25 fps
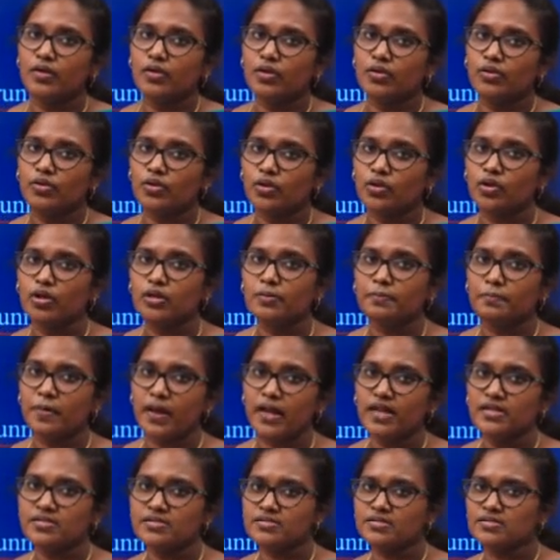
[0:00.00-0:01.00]

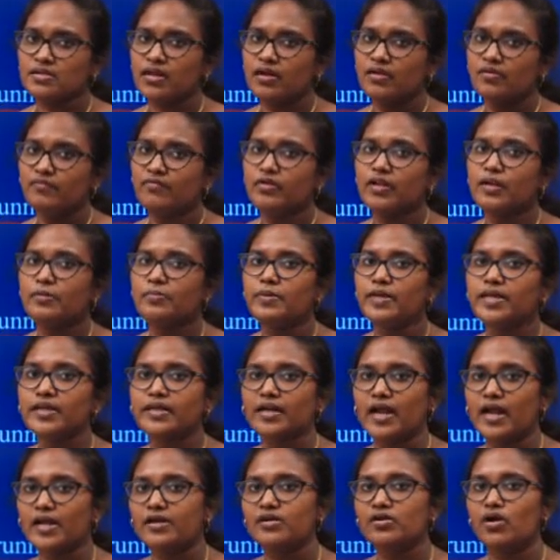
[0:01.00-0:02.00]
notepads will be
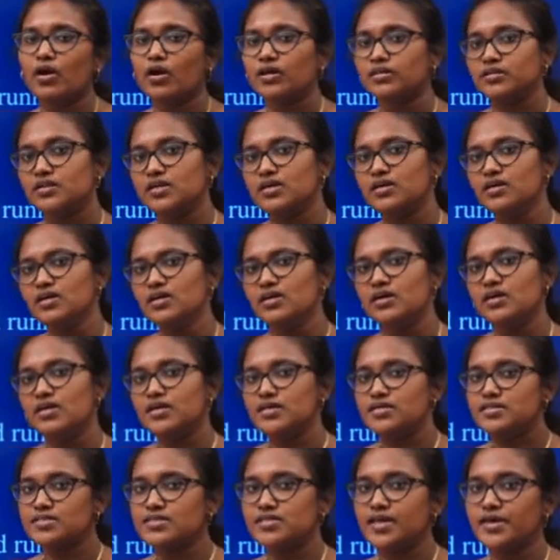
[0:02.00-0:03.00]
run on the
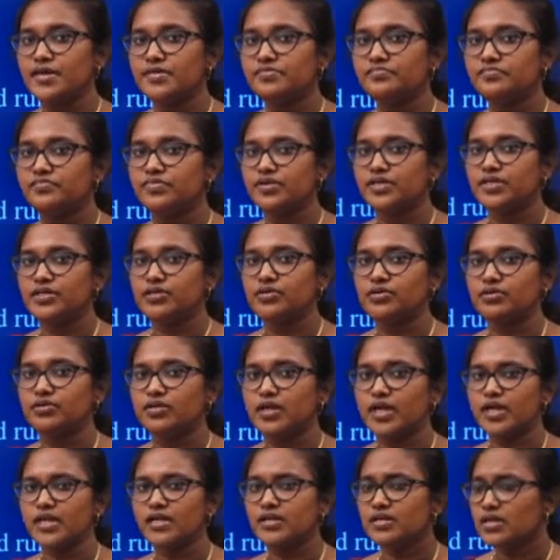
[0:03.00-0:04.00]
same window,
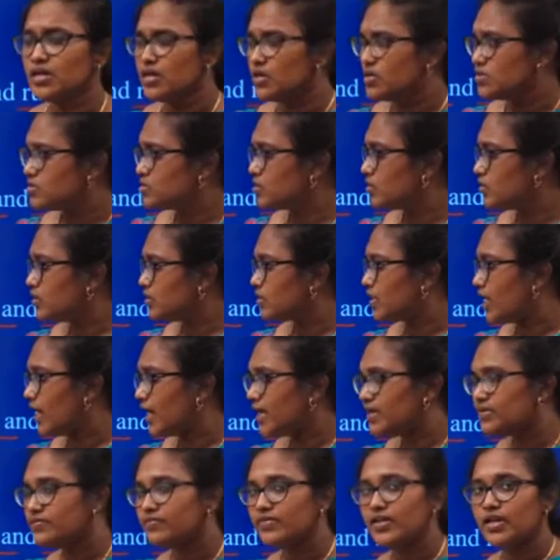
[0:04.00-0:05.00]
right? So
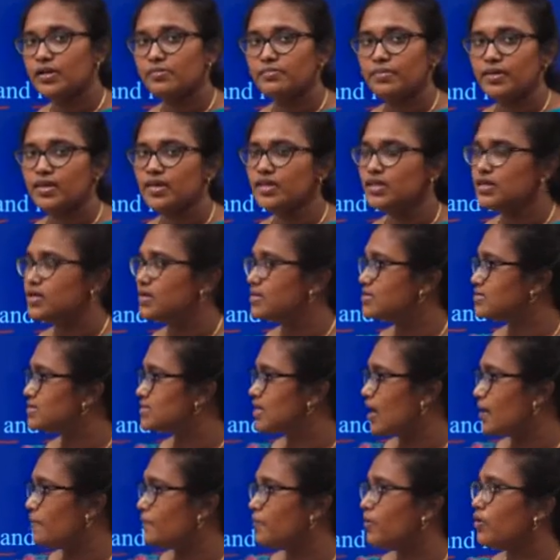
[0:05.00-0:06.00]
that will be
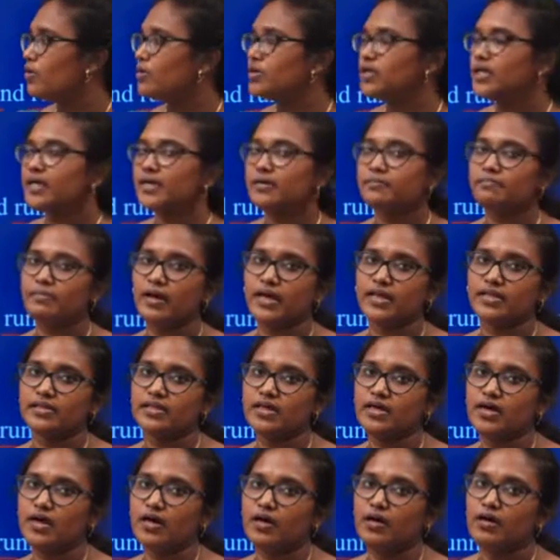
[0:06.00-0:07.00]
supported by
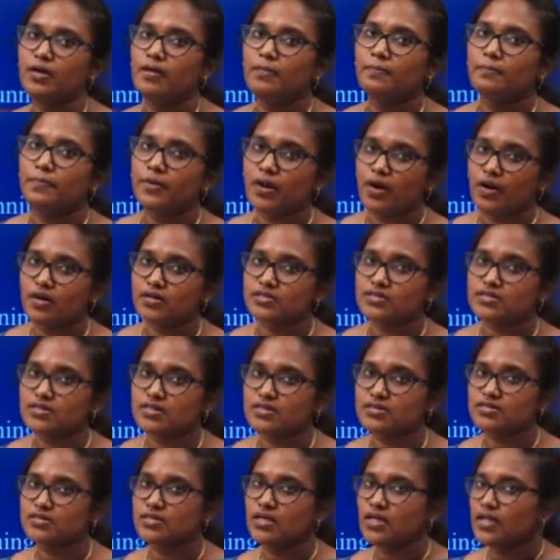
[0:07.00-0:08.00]
the
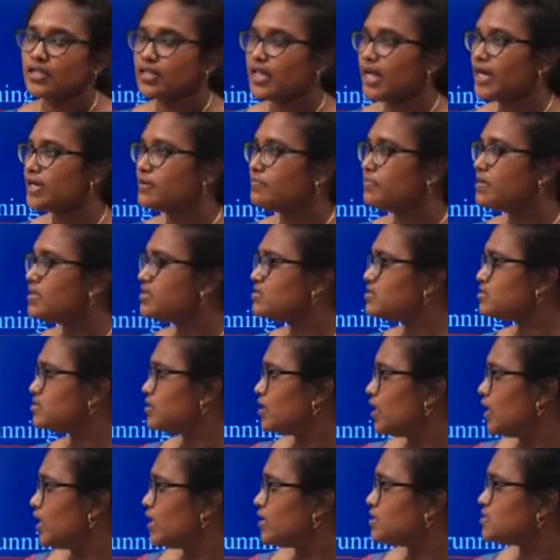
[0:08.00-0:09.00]
process. That means
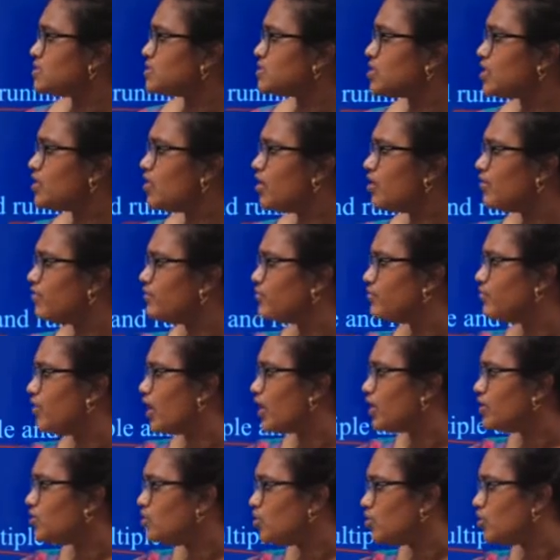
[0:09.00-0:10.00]
instead of
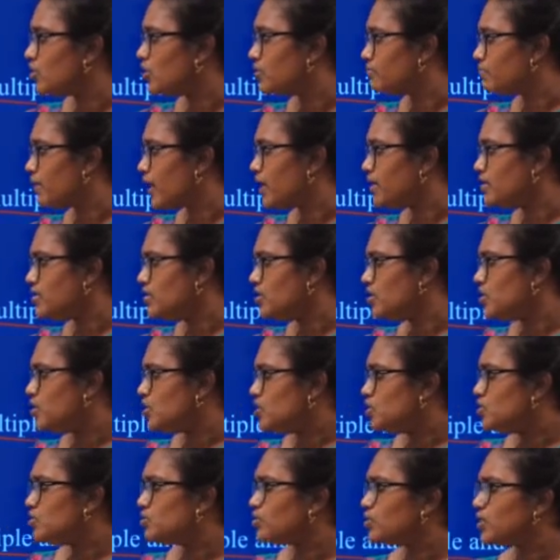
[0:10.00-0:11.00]
one notepad,
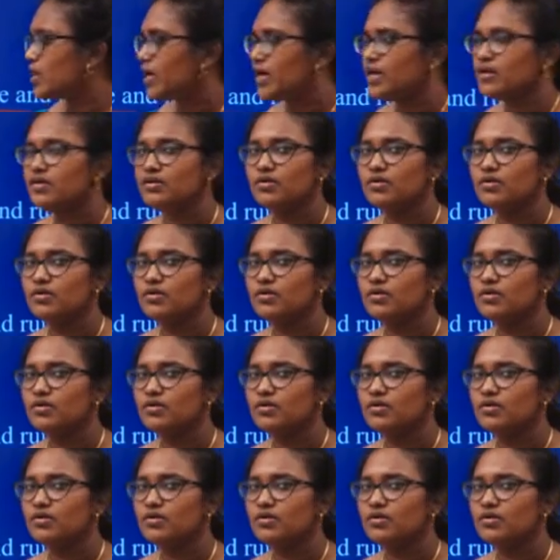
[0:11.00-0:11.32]
you can